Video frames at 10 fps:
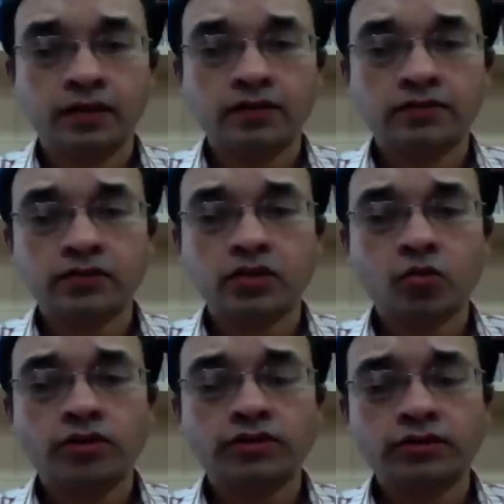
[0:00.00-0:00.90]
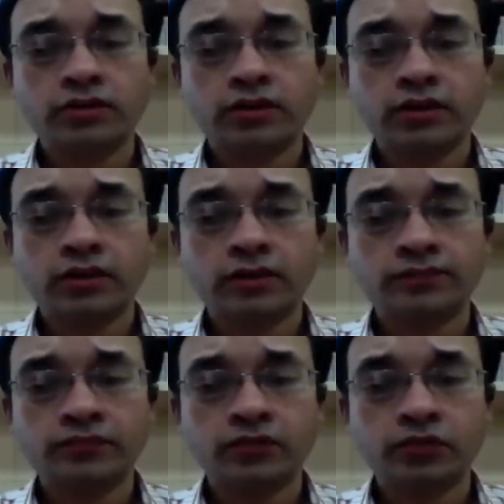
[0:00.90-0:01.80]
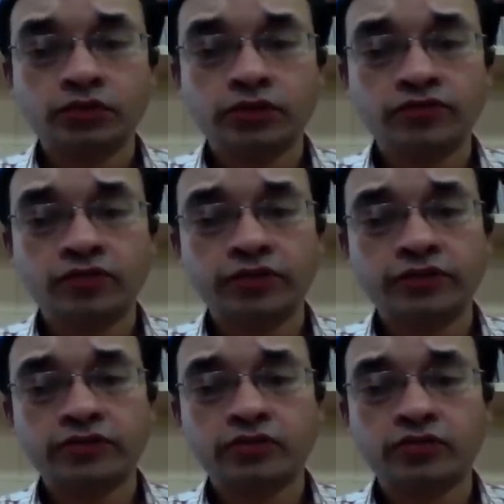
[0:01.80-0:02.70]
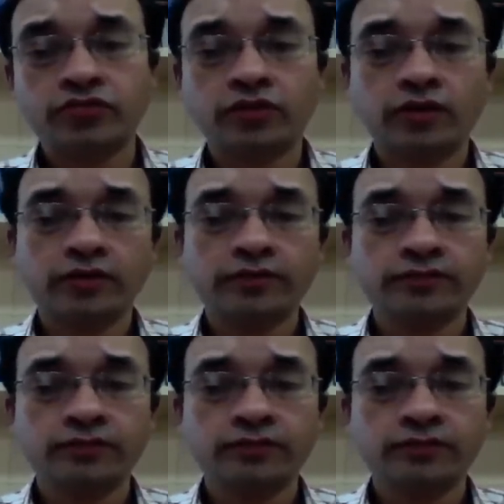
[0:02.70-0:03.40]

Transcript: So what you should have learned so far